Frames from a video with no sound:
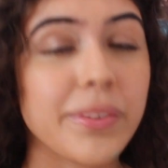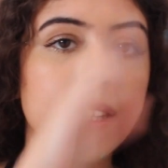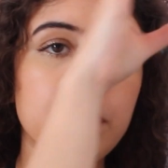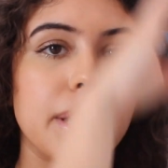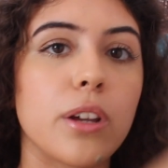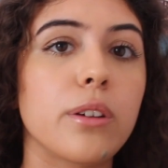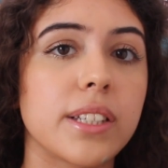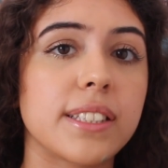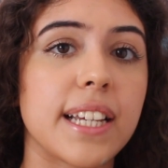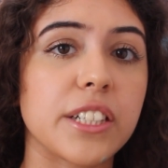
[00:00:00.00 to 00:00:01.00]
Then below
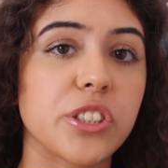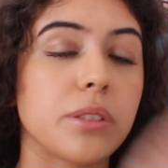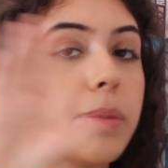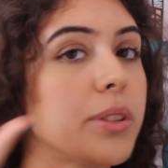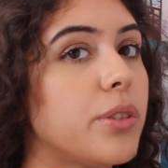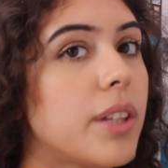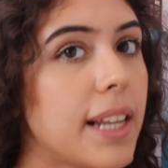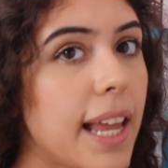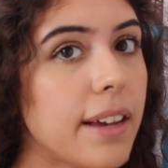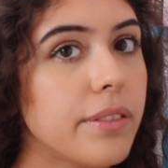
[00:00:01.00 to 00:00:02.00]
this section, but to the
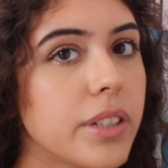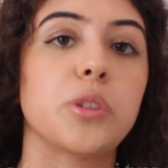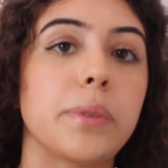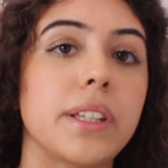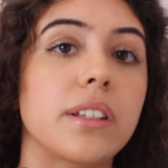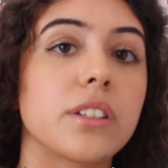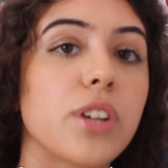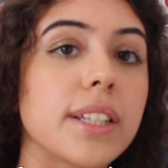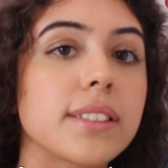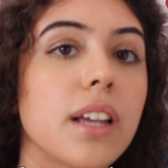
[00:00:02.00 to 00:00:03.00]
left, should be the
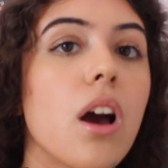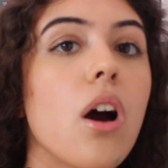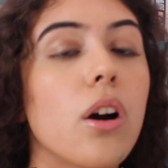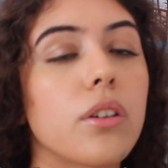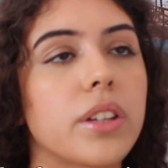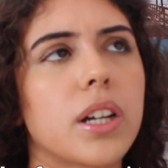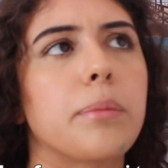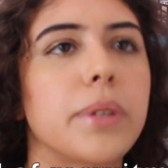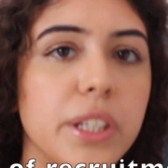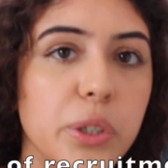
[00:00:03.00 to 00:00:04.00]
address of the
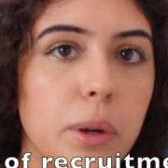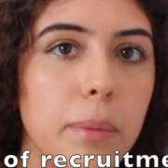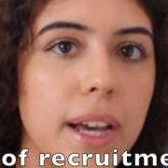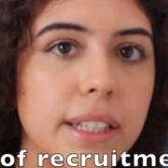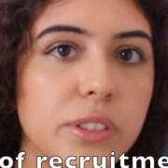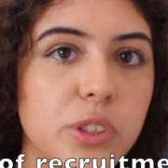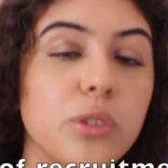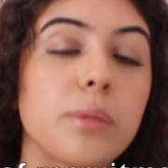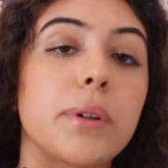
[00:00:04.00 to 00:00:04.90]
company you're applying to,